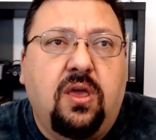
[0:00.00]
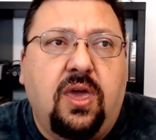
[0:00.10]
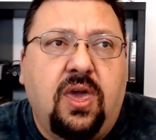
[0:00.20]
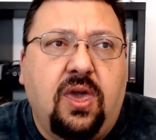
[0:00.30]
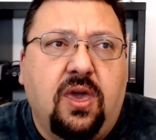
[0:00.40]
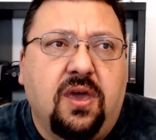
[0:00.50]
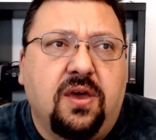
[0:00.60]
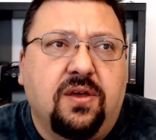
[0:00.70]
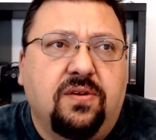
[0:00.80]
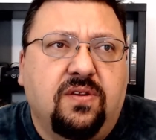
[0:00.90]

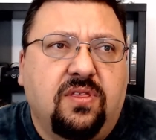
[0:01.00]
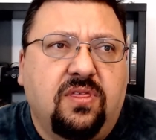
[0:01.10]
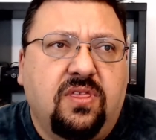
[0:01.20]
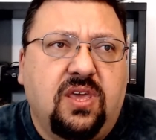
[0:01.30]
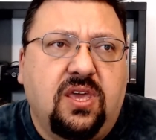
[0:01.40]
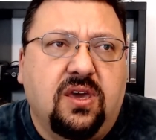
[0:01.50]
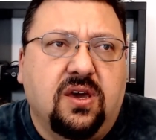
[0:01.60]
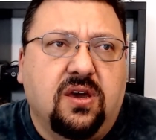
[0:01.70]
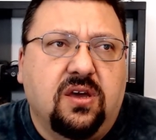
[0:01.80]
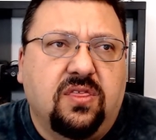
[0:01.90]
and
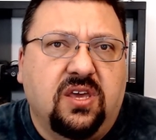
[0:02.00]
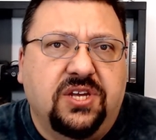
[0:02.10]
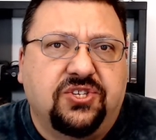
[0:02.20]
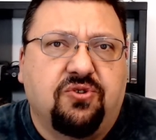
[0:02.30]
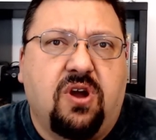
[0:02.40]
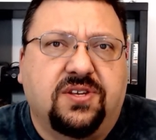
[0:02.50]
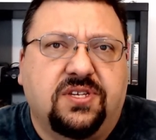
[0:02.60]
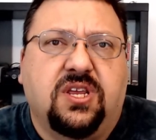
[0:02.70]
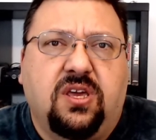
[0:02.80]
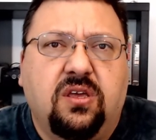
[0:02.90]
the
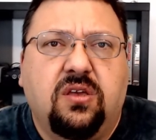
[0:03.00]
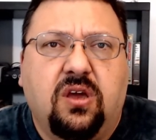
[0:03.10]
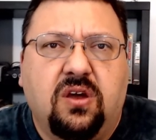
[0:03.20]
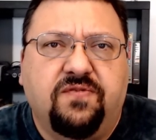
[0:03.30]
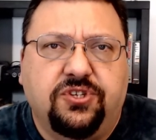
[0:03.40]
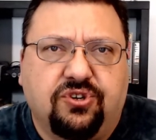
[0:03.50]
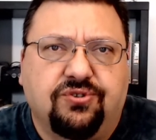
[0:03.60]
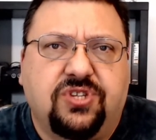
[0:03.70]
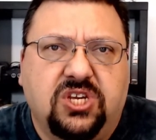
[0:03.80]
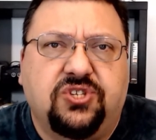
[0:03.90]
historicity of the
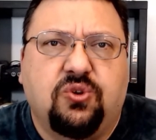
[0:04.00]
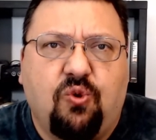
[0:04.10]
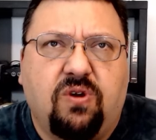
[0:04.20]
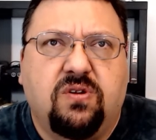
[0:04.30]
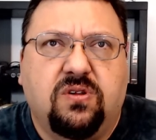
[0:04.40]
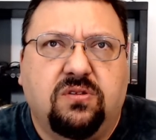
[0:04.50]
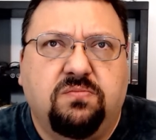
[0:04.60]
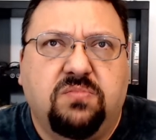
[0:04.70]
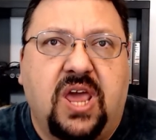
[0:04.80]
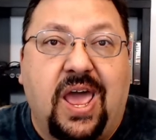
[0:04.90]
church, the historical
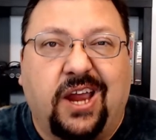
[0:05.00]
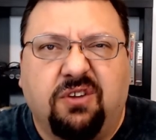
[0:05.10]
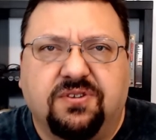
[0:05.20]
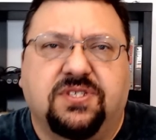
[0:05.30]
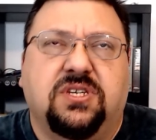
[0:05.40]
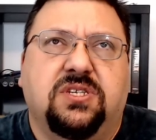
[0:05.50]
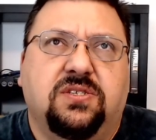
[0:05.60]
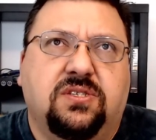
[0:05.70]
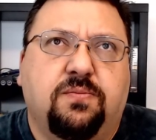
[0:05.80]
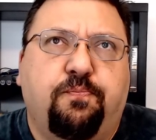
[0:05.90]

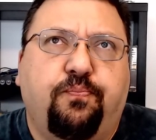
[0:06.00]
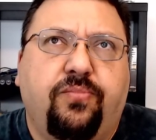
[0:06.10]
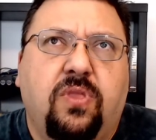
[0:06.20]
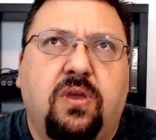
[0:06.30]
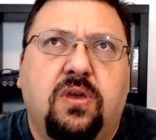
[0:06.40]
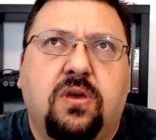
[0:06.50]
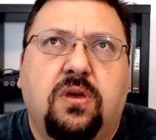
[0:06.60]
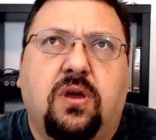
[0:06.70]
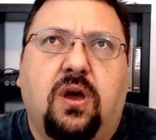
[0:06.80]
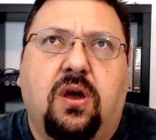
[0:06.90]
inaccuracies,
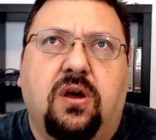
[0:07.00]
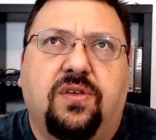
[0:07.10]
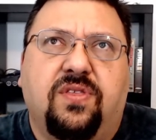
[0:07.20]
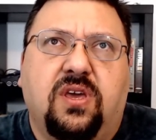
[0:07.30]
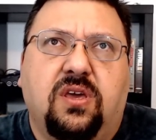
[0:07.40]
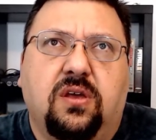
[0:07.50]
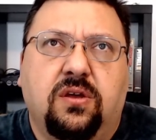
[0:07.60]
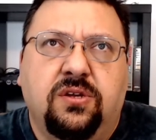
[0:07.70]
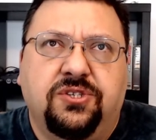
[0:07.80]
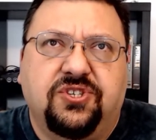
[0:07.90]
the
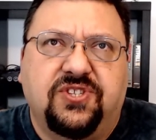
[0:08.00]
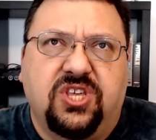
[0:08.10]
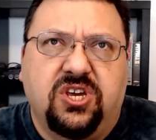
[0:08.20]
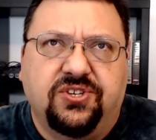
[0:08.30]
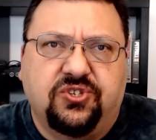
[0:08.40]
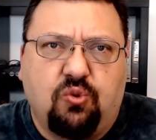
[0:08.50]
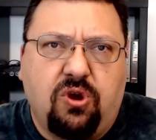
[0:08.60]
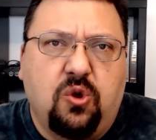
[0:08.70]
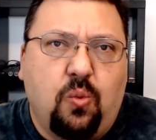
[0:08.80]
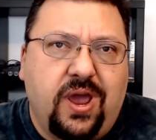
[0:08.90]
just the
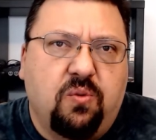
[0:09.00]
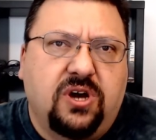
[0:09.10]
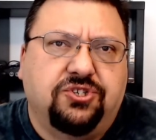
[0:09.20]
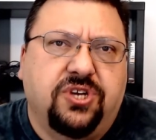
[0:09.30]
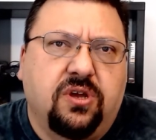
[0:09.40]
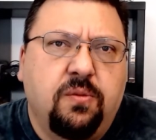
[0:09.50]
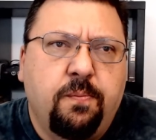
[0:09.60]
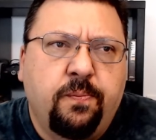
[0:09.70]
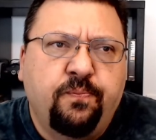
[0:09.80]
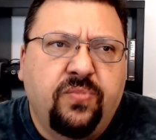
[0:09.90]
historical whitewashing
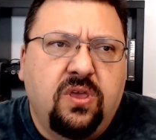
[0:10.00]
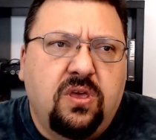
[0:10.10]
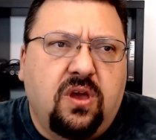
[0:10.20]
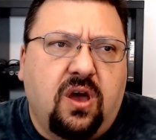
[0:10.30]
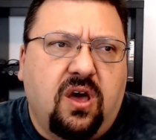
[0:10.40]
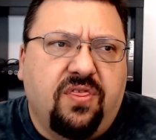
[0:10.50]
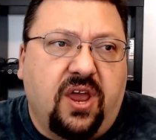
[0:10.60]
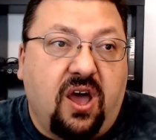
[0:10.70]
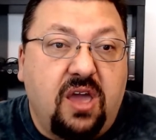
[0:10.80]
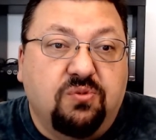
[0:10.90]
that
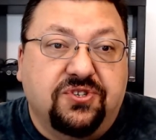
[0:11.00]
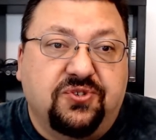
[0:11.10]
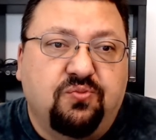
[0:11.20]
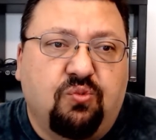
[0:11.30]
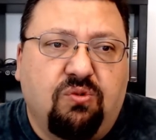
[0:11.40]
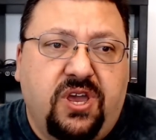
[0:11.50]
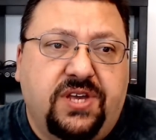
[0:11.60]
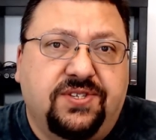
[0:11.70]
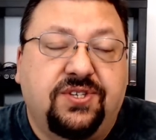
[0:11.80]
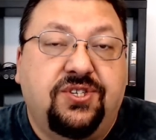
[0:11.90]
I was
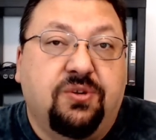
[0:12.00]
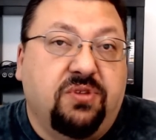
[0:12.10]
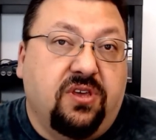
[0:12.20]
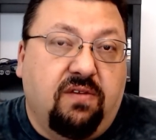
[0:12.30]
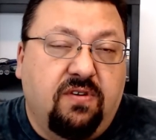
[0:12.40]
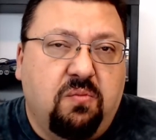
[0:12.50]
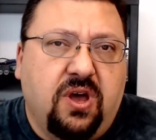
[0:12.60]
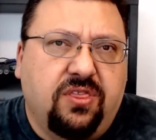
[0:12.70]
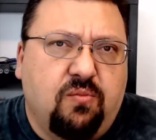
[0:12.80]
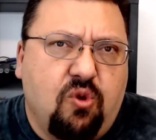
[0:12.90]
raised to believe
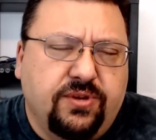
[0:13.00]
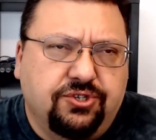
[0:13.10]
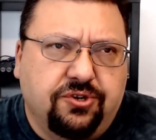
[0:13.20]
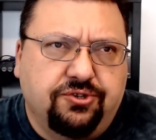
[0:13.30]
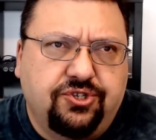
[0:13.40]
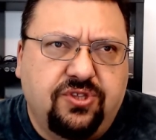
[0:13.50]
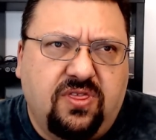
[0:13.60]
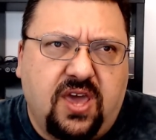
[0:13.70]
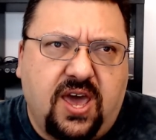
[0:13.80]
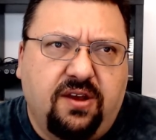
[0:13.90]
about the Mormon Church
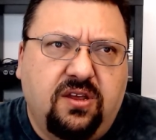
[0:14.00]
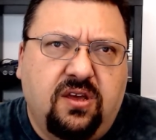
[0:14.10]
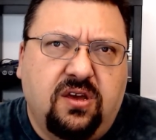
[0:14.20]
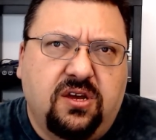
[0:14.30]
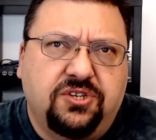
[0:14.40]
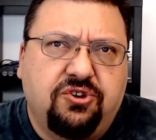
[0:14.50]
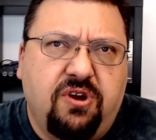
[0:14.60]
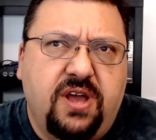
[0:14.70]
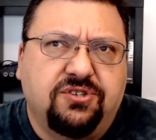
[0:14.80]
that turn out